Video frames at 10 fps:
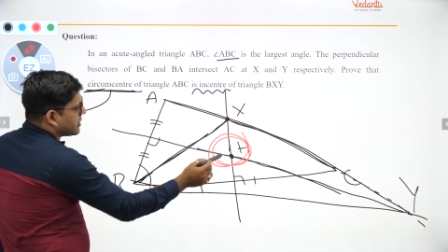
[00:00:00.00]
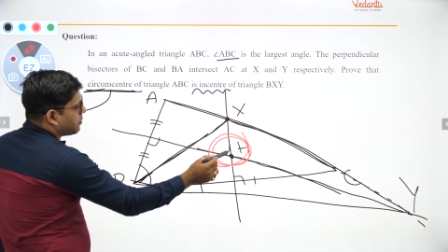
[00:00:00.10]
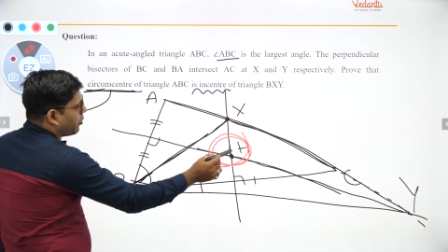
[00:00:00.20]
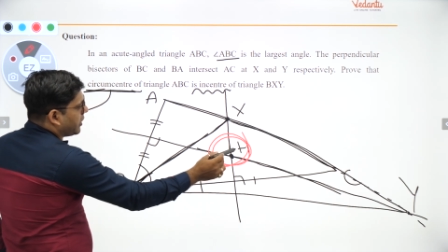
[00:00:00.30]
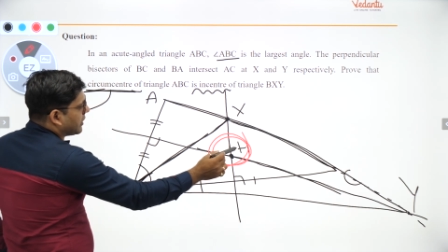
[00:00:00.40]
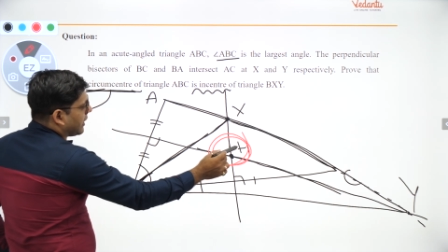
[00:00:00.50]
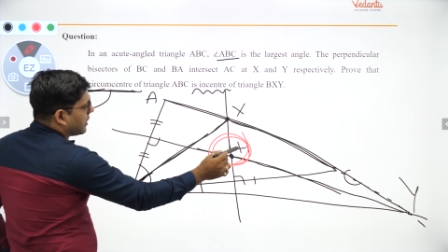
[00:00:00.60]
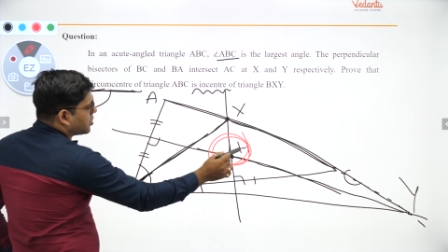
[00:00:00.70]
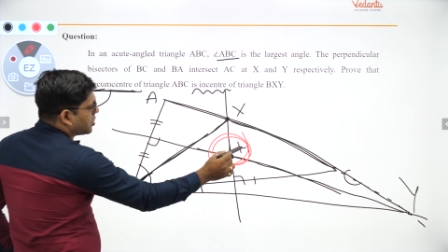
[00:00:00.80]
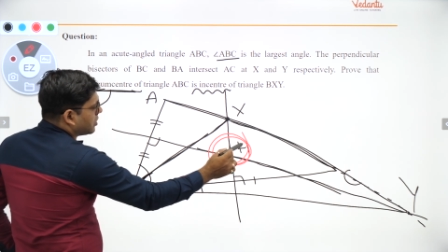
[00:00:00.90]
this point
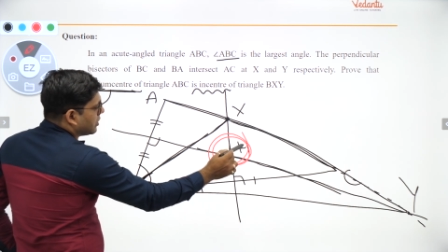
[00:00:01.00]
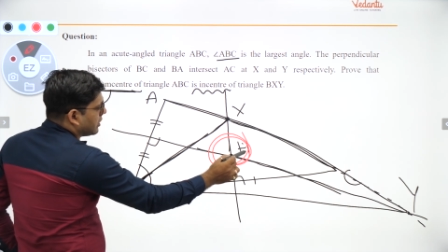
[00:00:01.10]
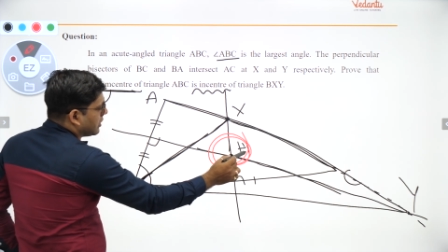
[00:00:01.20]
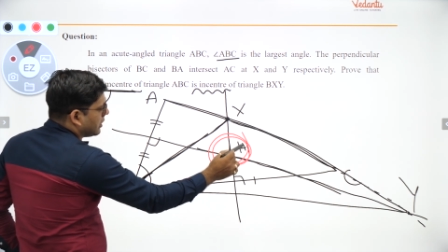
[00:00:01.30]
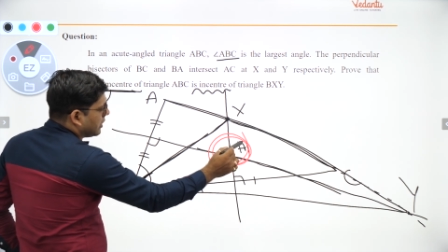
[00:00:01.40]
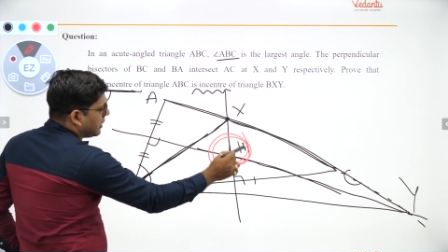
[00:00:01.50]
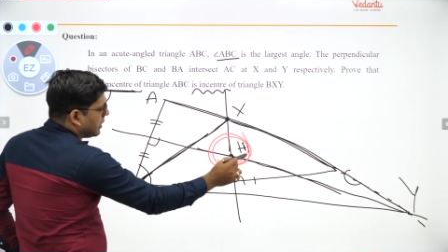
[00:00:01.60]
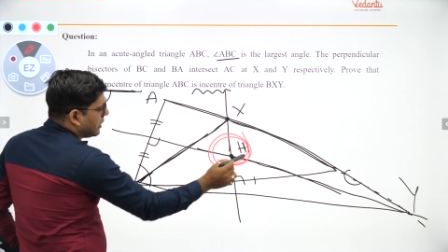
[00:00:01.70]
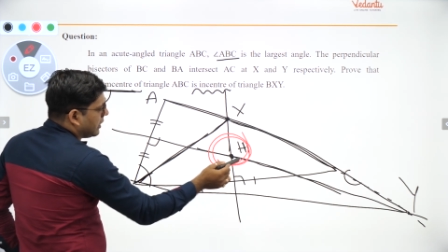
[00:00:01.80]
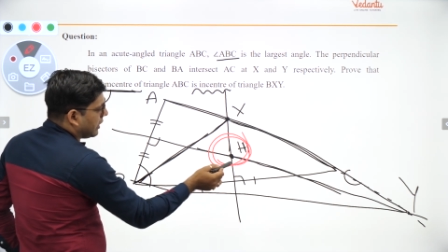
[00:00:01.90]
H
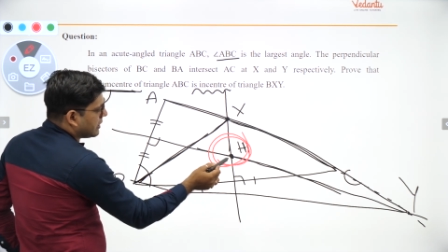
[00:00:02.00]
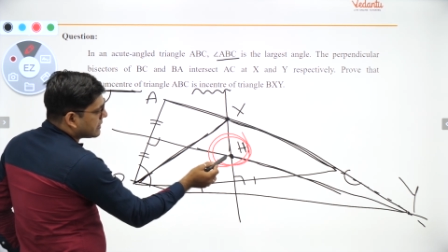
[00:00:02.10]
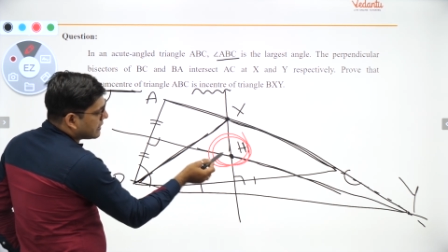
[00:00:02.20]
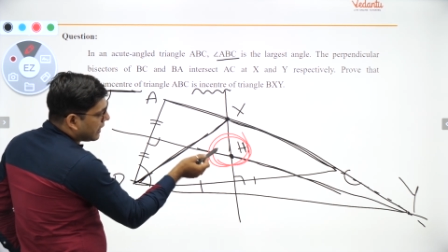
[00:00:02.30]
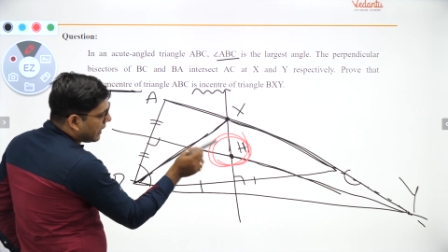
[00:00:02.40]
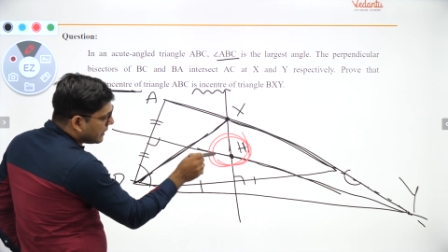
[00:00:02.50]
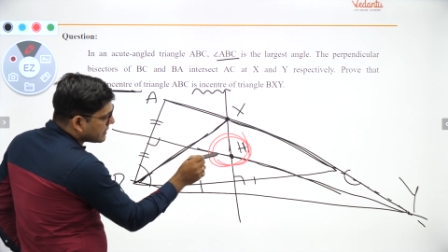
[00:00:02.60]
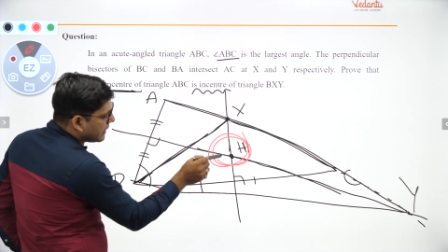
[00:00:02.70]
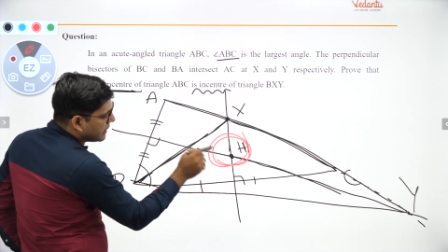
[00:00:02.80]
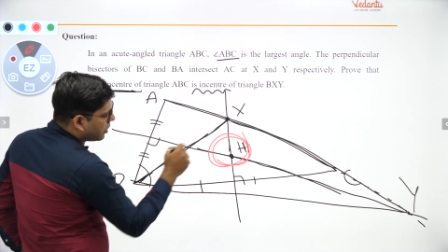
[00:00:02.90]
is the in
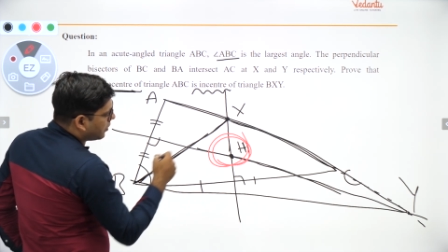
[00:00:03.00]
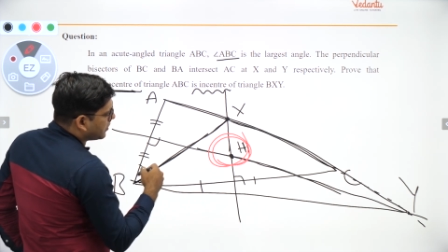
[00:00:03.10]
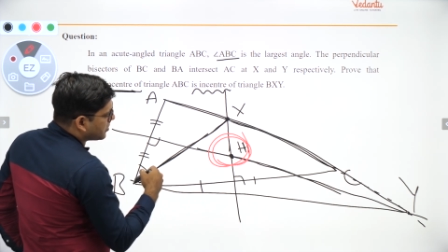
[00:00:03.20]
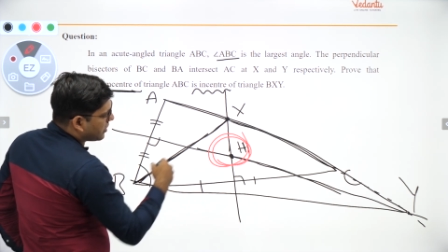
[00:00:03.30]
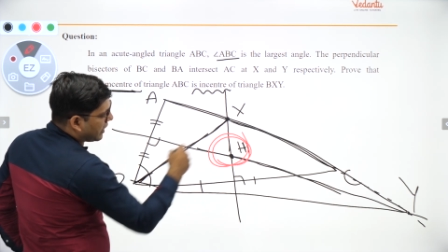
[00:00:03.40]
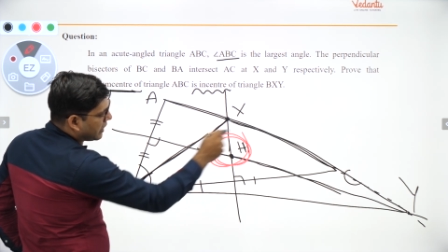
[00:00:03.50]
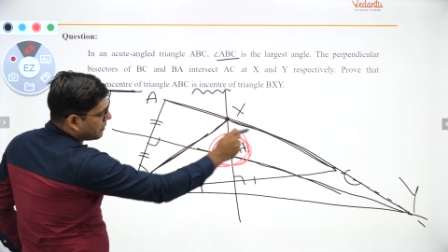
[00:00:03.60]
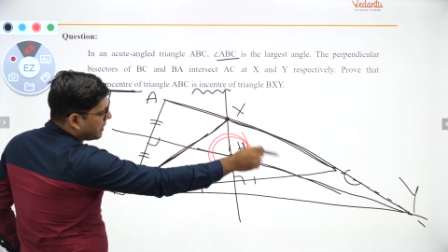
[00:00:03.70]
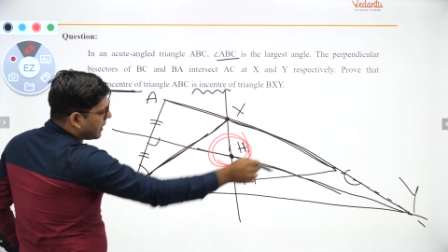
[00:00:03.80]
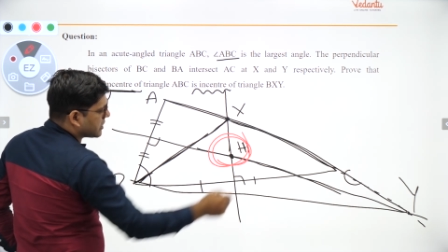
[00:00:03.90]
center of this
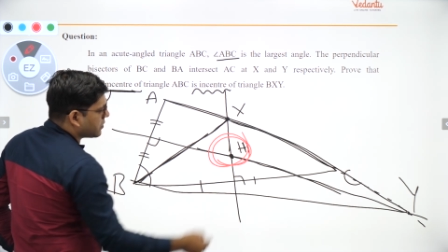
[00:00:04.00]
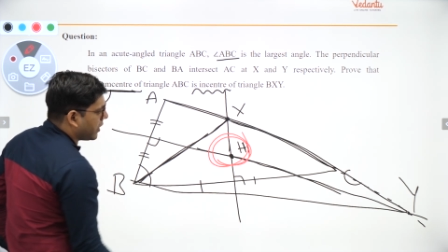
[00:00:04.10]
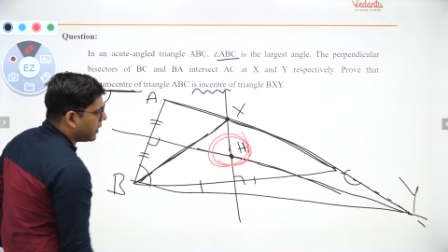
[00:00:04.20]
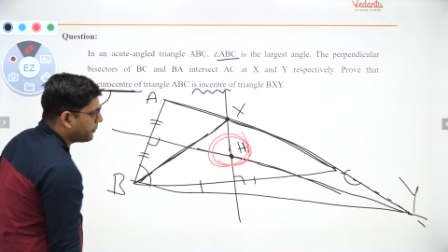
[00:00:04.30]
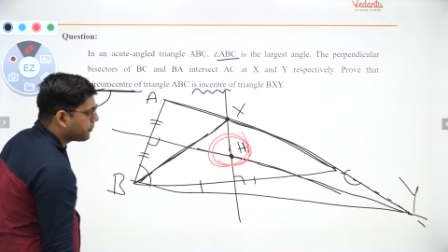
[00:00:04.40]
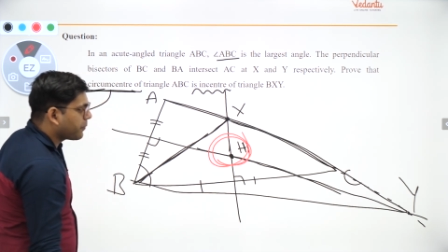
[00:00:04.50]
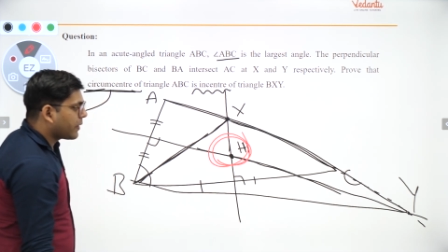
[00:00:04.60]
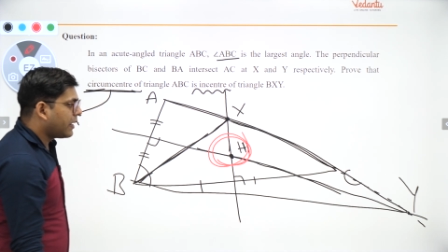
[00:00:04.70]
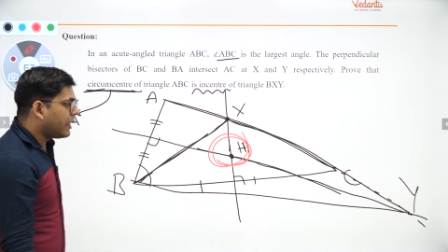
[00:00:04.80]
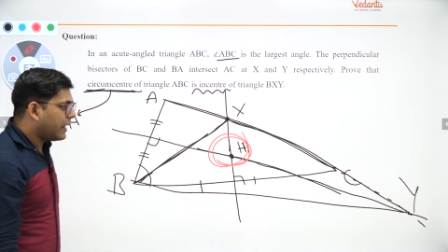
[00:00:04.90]
triangle BXY
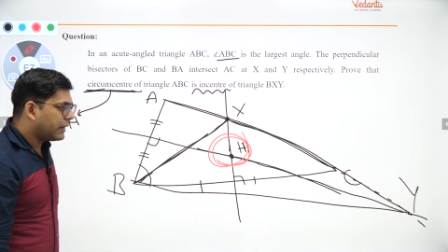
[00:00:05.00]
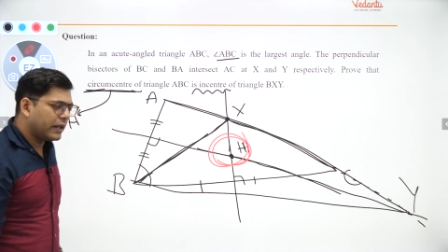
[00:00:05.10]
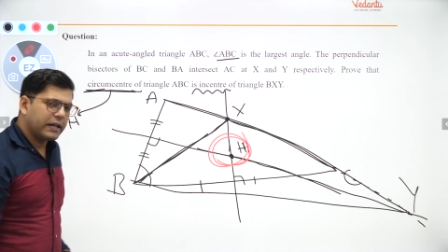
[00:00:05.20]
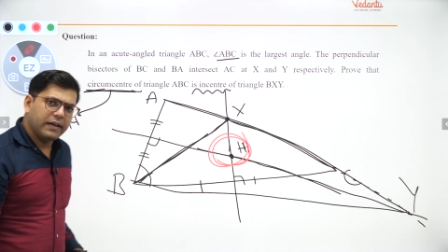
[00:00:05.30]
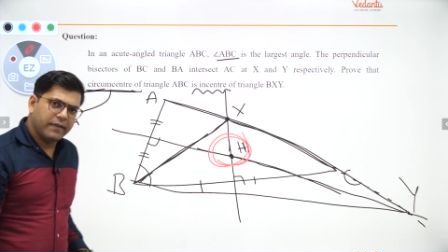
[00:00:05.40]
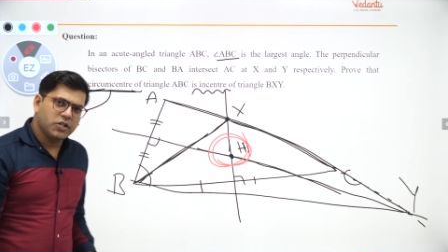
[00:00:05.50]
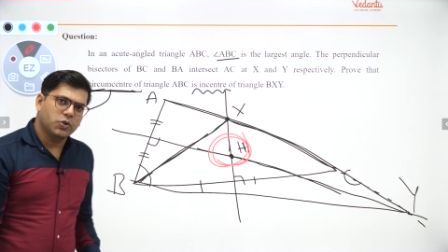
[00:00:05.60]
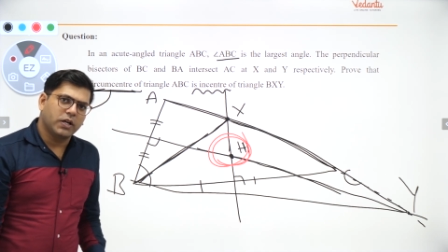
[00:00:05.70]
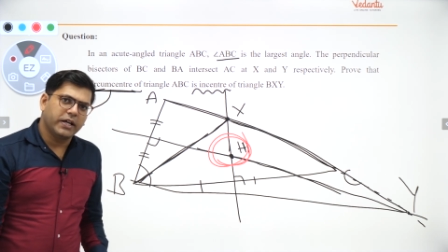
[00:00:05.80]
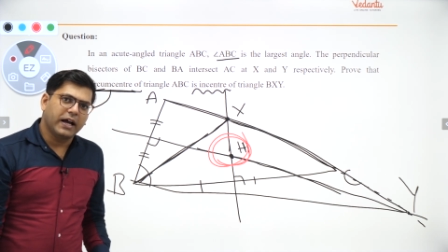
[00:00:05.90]
then
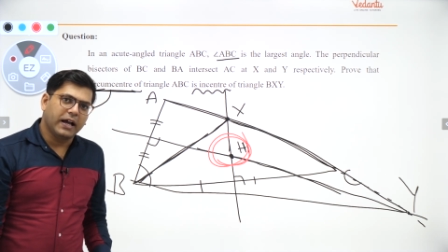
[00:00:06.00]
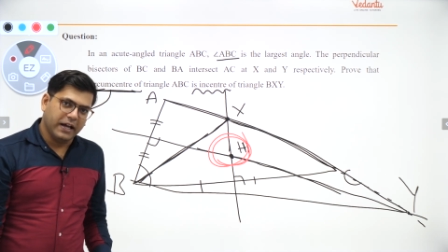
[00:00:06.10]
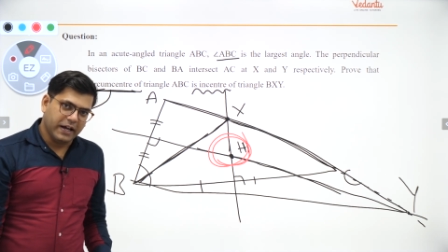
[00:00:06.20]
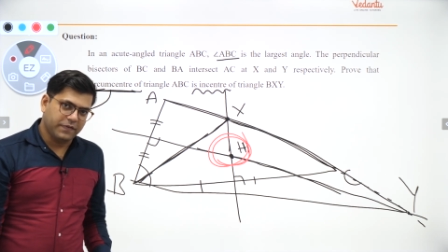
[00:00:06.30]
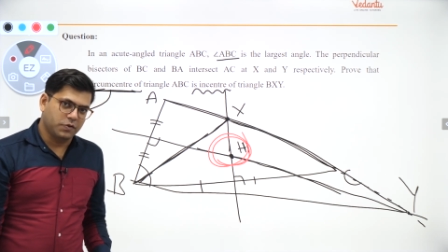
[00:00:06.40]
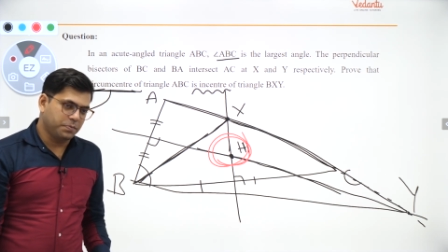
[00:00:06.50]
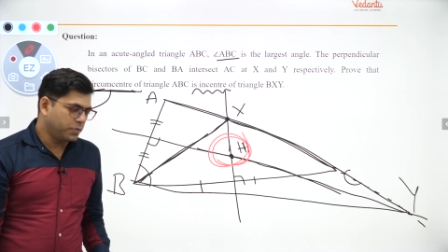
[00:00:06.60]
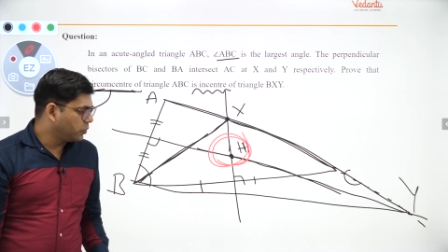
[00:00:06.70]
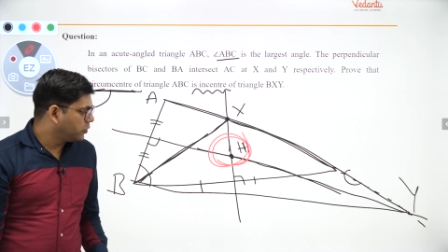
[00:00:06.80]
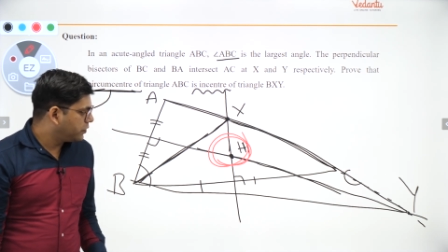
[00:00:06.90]
eventually I have to
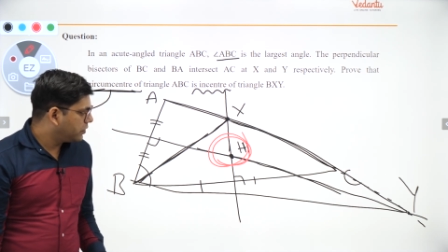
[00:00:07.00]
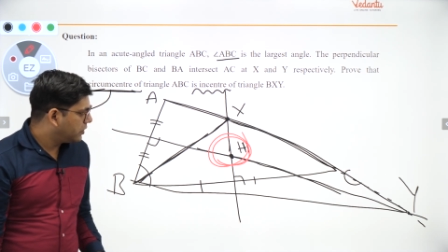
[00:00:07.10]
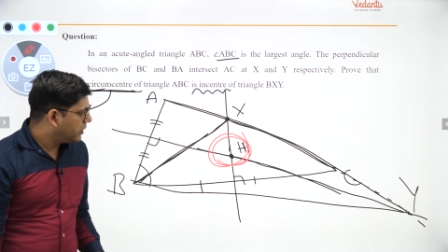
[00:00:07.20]
prove